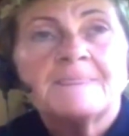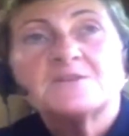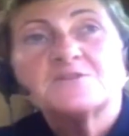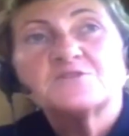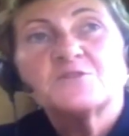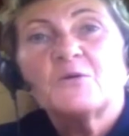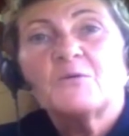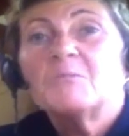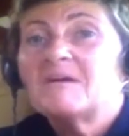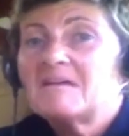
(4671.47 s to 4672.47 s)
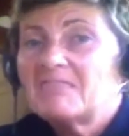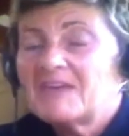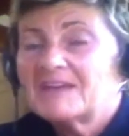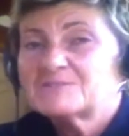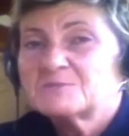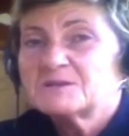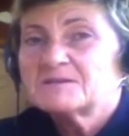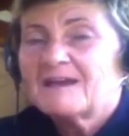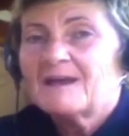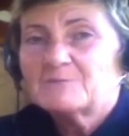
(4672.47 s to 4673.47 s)
So that's me.
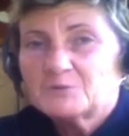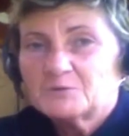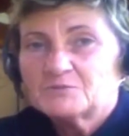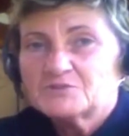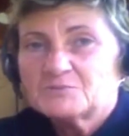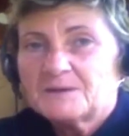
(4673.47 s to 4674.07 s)
I'm doing much